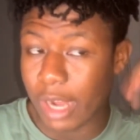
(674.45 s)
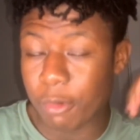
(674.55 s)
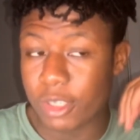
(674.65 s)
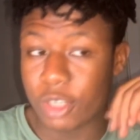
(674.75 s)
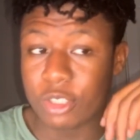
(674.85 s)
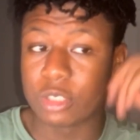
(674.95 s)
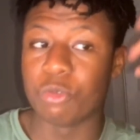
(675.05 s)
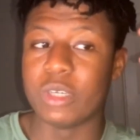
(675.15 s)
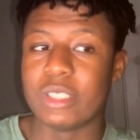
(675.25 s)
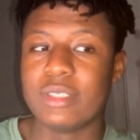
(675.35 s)
I want Jokic to
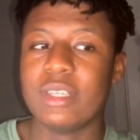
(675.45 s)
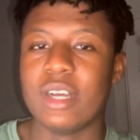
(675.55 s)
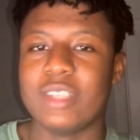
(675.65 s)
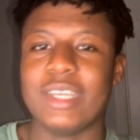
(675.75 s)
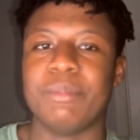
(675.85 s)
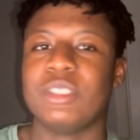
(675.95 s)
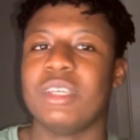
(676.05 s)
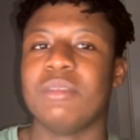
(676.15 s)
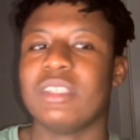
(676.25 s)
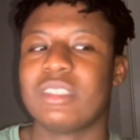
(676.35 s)
win a
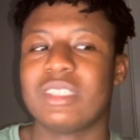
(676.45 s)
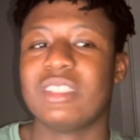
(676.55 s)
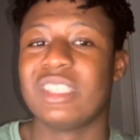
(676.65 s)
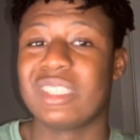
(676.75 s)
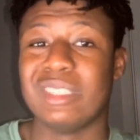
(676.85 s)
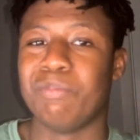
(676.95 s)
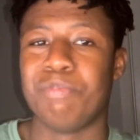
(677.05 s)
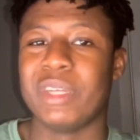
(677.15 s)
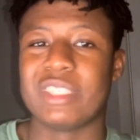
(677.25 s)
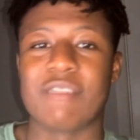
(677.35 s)
championship just to
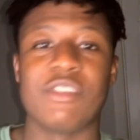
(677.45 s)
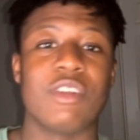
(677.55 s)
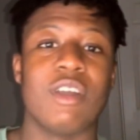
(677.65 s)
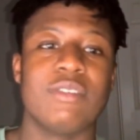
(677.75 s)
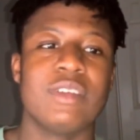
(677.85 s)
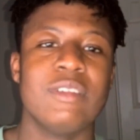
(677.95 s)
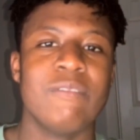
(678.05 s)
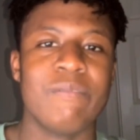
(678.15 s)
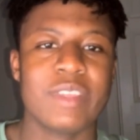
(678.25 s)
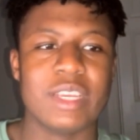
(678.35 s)
piss everyone off
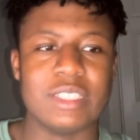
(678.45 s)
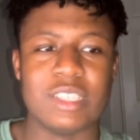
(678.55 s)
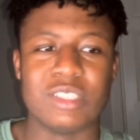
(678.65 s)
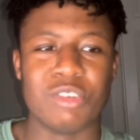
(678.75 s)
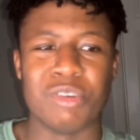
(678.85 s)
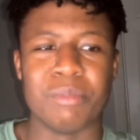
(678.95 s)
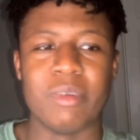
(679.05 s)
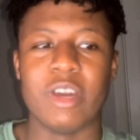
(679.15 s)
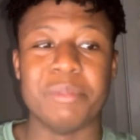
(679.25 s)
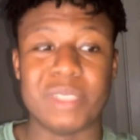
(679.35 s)
because they're so
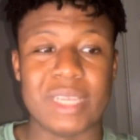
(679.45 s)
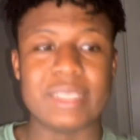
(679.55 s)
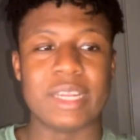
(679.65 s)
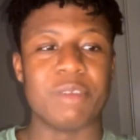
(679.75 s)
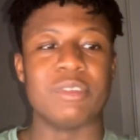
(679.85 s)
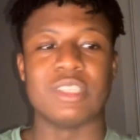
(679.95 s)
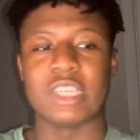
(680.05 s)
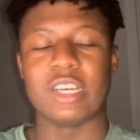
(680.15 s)
upset that he won the